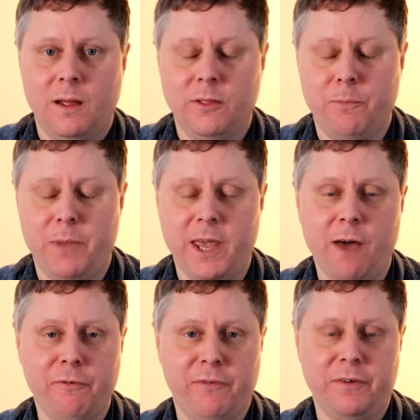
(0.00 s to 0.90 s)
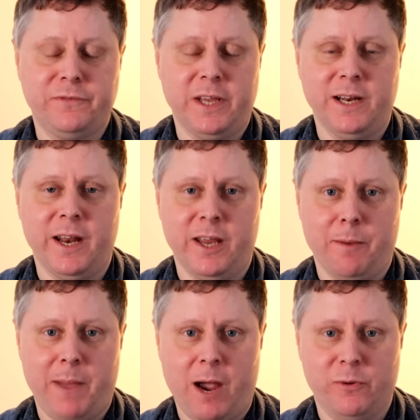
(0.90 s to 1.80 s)
The PL50
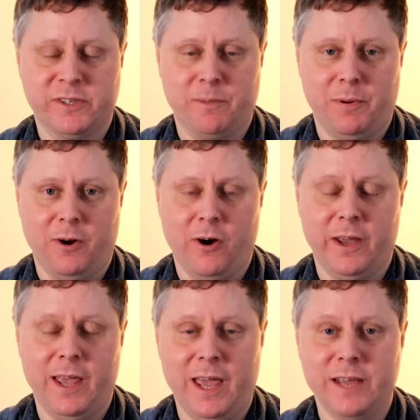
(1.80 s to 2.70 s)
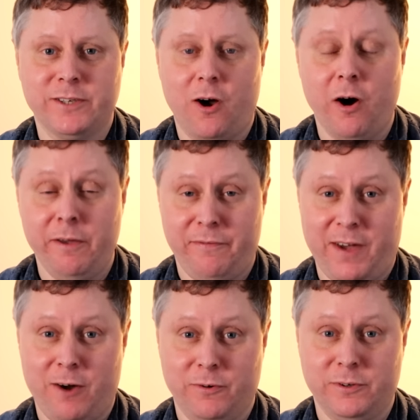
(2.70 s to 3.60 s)
linear power supply is, I
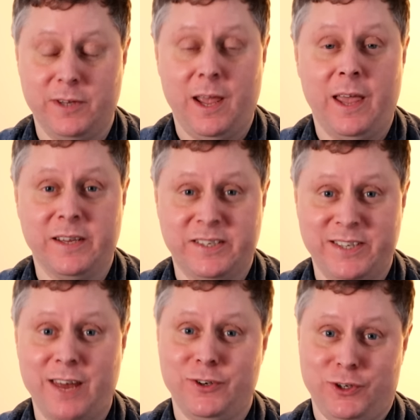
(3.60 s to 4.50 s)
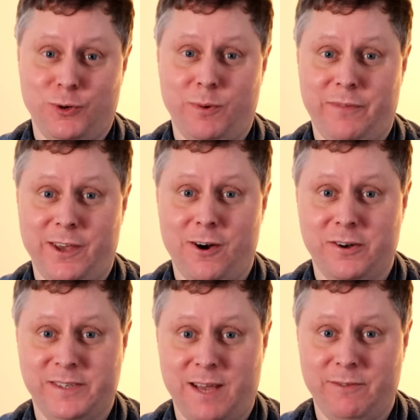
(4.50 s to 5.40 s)
found, essential with the
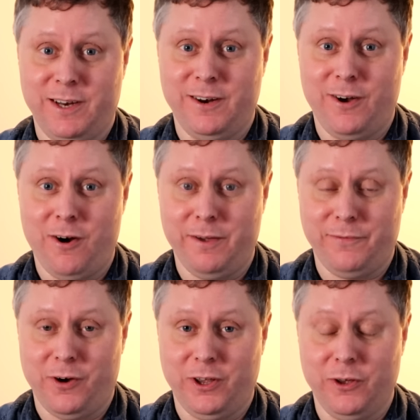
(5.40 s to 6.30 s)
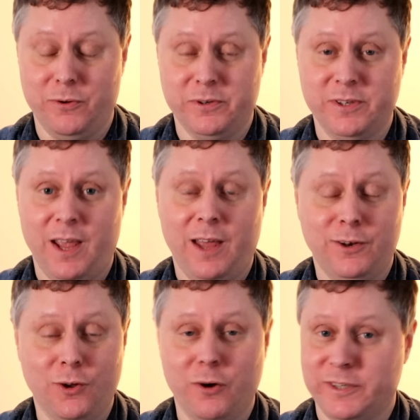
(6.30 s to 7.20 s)
R7 in hi-fi use,
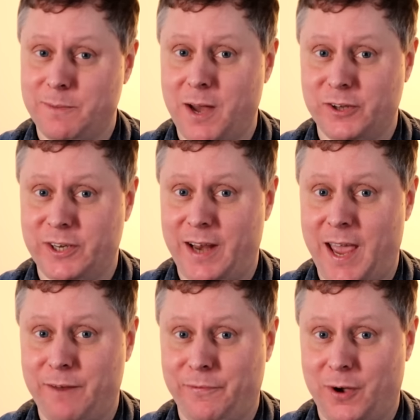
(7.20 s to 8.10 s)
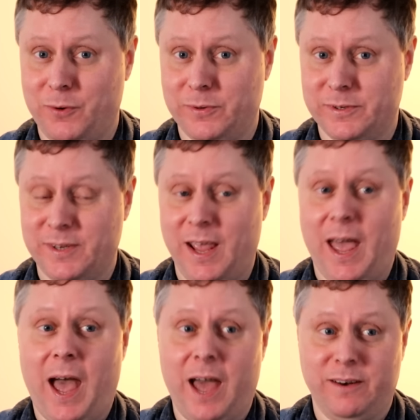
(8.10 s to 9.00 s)
not so much in headphones,
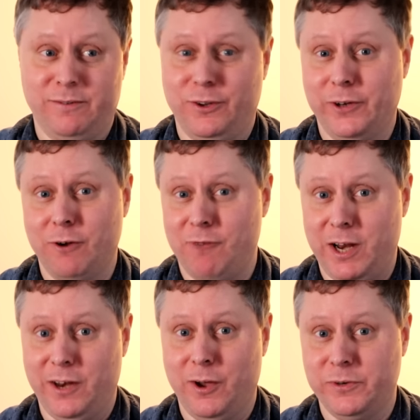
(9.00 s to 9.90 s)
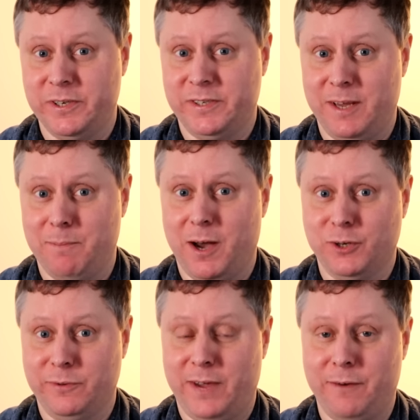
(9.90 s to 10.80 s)
and you don't really notice it
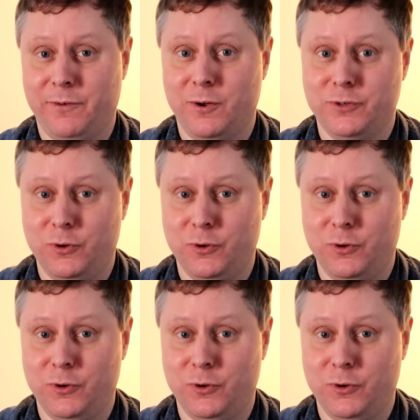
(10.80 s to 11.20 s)
much with headphones.